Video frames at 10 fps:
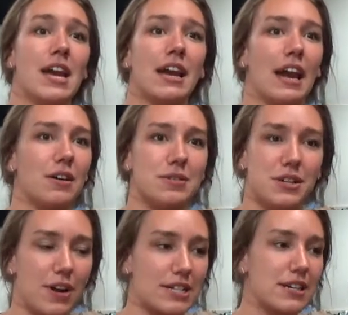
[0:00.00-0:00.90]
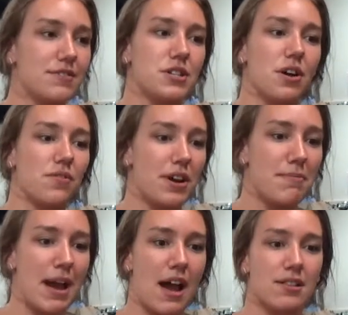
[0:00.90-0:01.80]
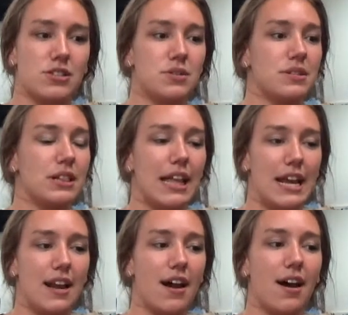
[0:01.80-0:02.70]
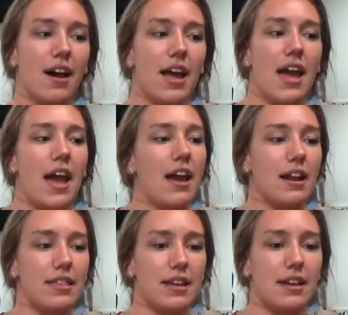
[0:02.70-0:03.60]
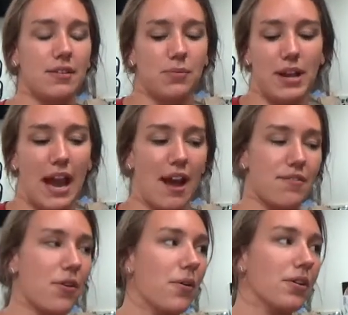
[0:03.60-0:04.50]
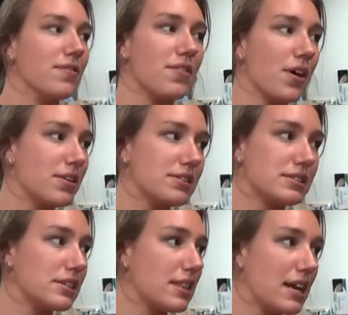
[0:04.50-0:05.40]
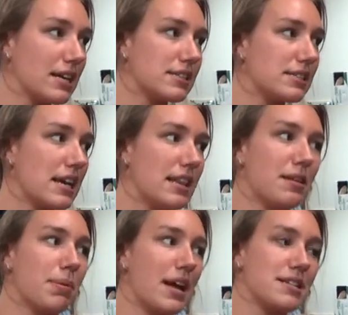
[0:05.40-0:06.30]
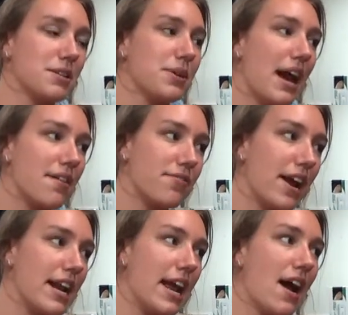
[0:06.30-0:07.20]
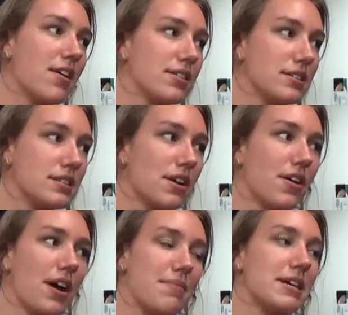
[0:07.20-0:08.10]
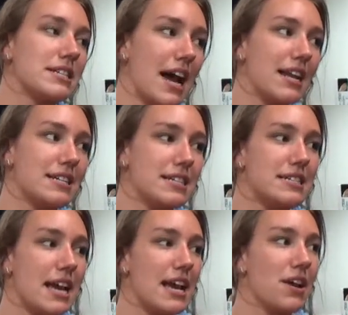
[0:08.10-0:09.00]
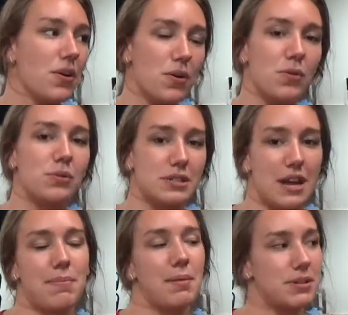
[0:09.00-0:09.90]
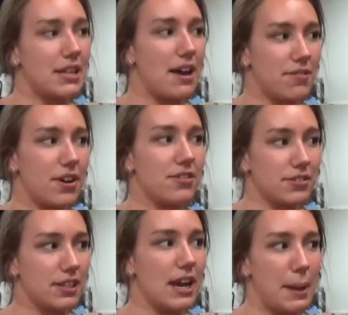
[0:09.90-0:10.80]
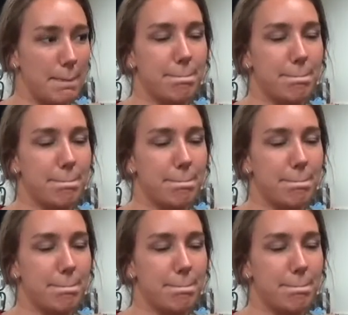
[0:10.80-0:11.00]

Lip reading: Kayla was aggressive, she got rebounds, she was a leader, and I think we have all of those things in the players that we have right now. So I'm excited to see who will step up to that role. Yeah.